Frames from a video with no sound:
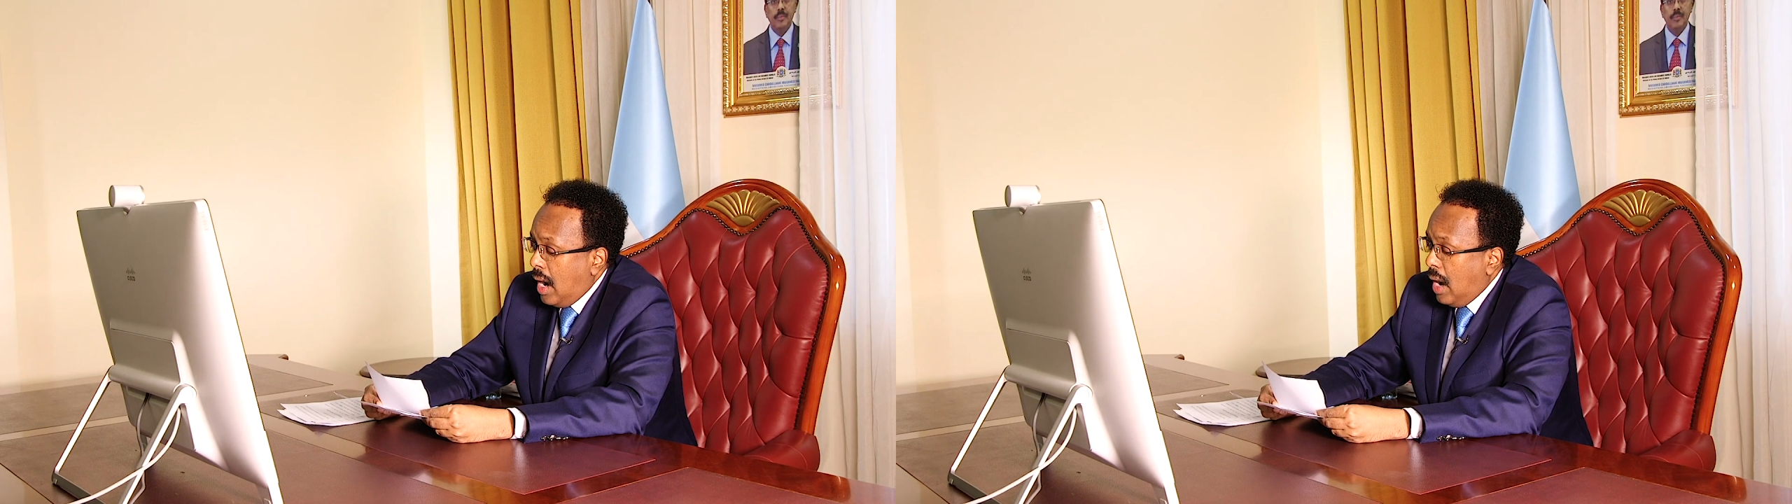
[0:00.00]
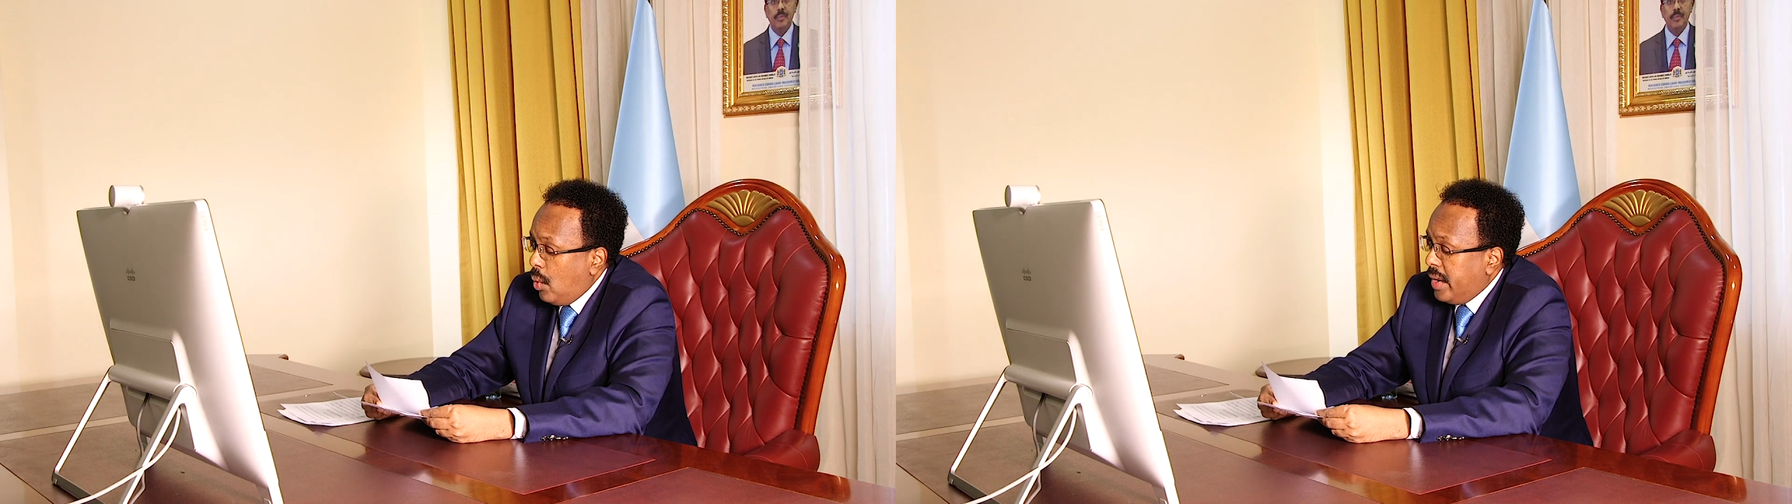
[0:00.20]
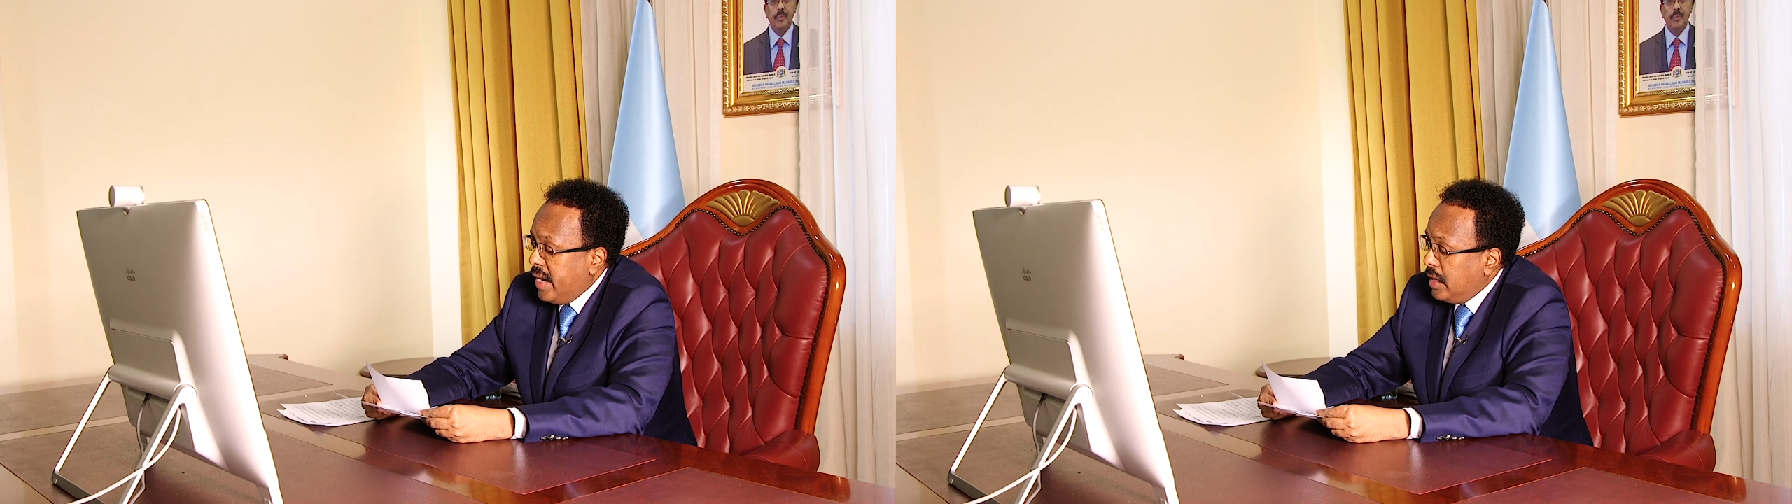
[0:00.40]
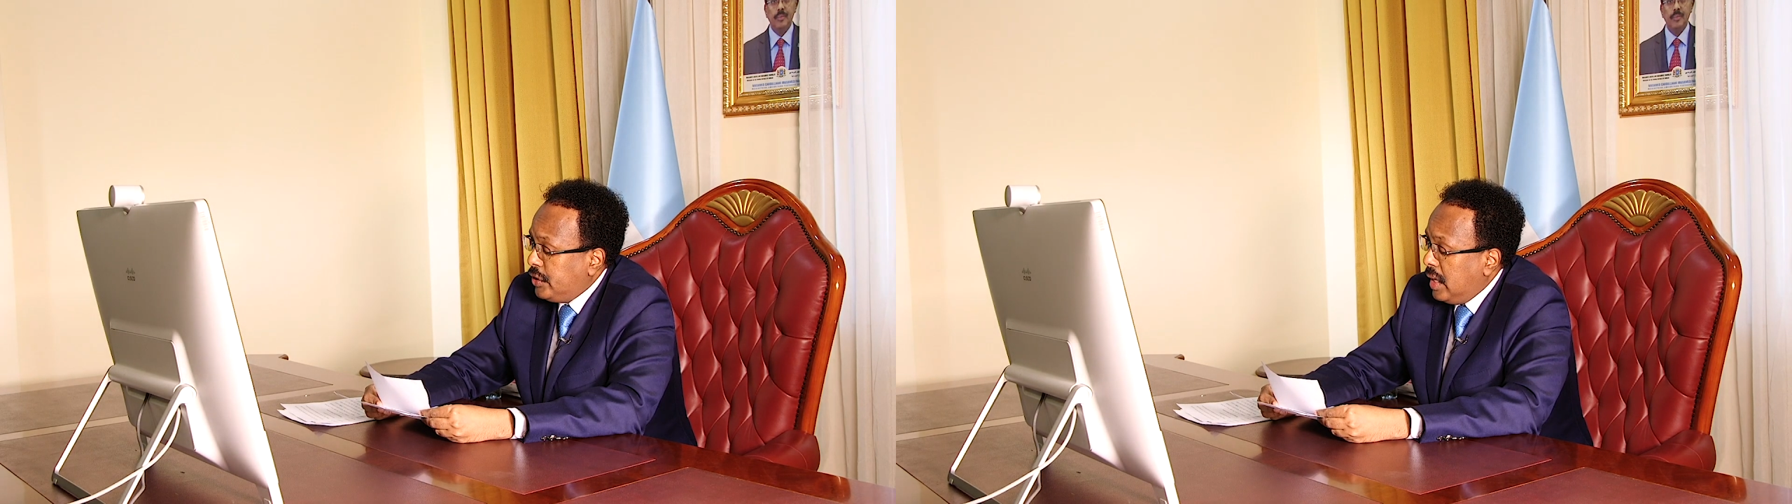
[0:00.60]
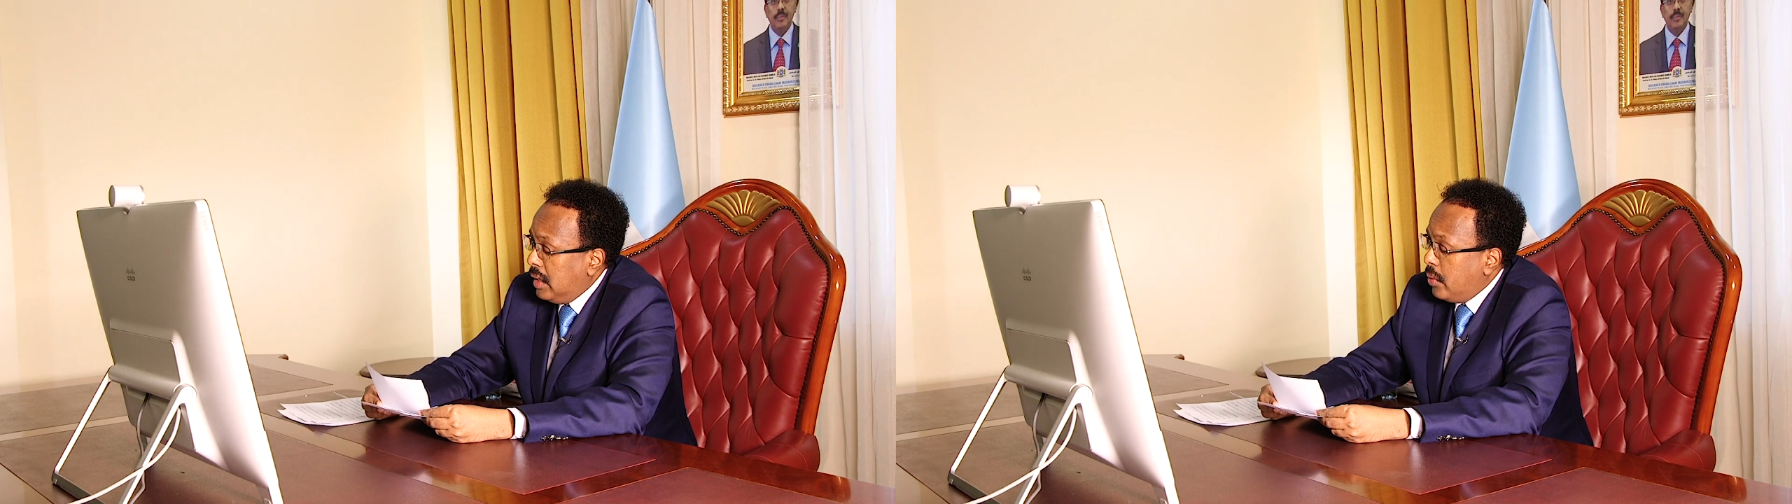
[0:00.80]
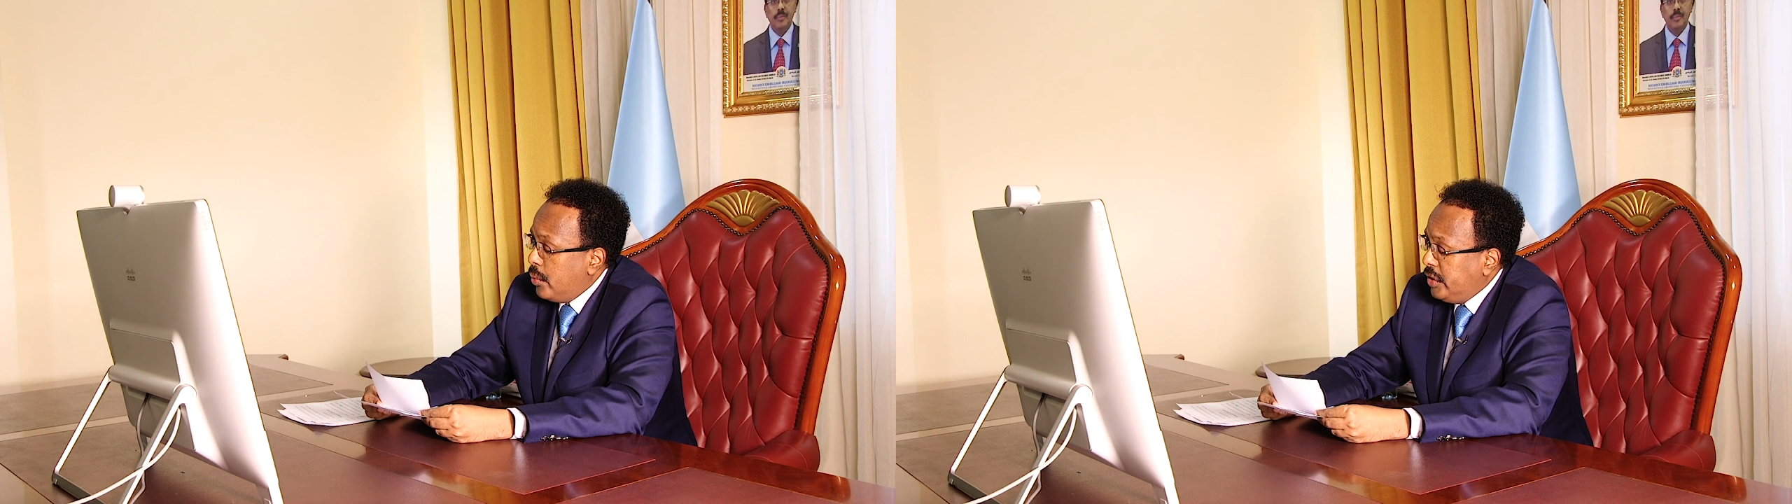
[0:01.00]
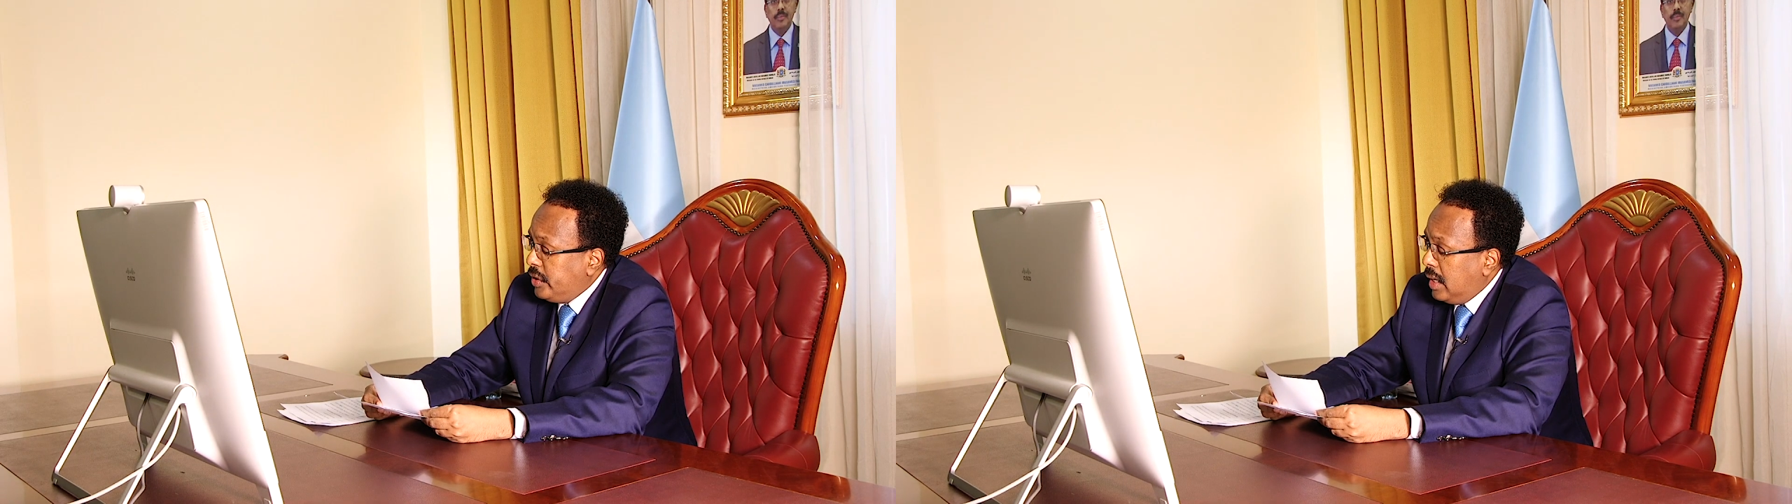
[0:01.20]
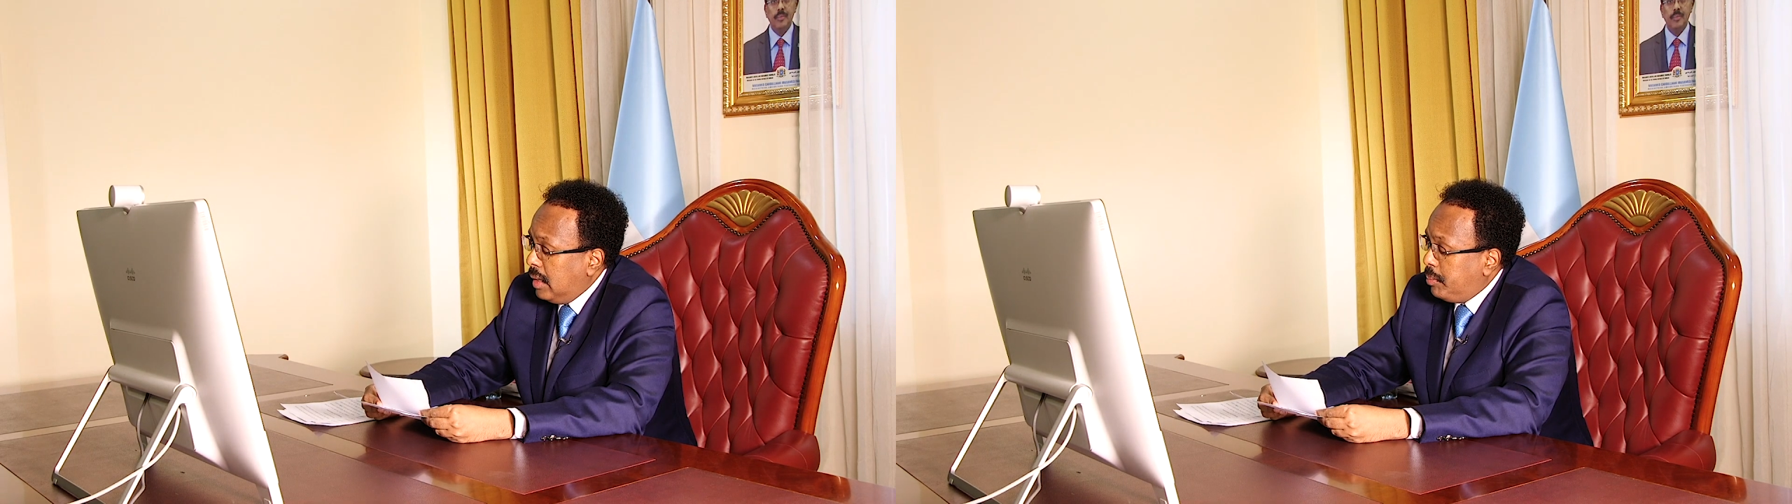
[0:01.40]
our national and regional